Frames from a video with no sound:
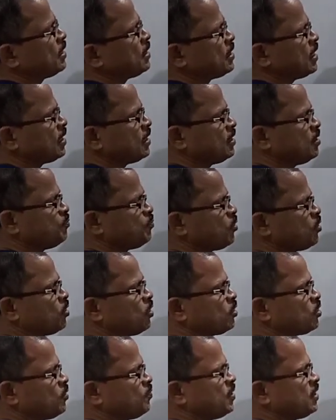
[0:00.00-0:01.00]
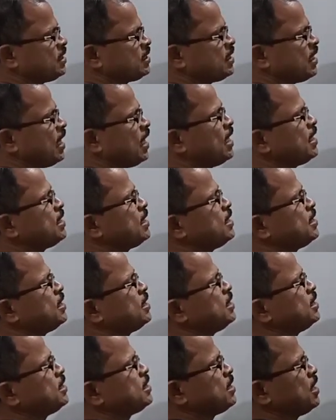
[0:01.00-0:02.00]
That is the product of the charge and
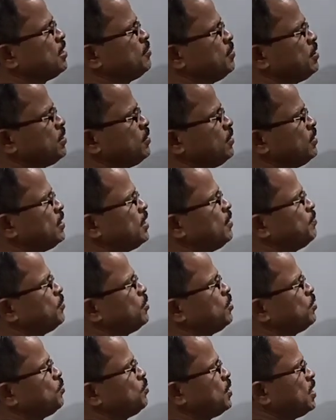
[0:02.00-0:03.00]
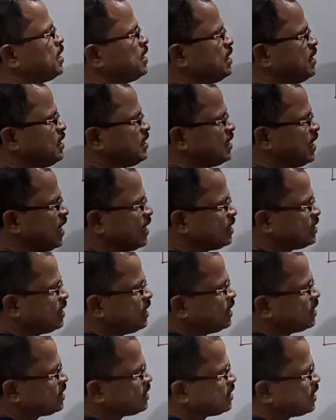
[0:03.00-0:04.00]
the distance between them. What is the
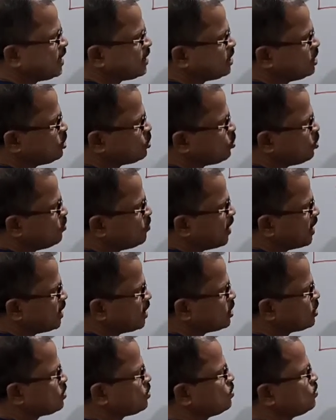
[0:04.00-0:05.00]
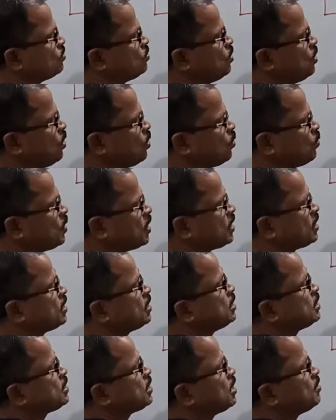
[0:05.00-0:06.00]
charge? Charge is equal to minus 2. What is the
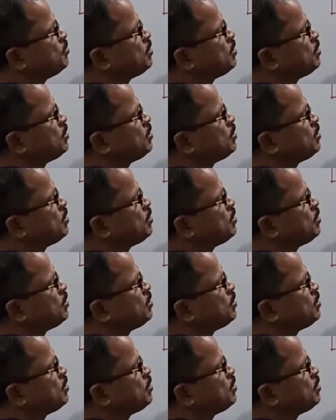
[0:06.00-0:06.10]
distance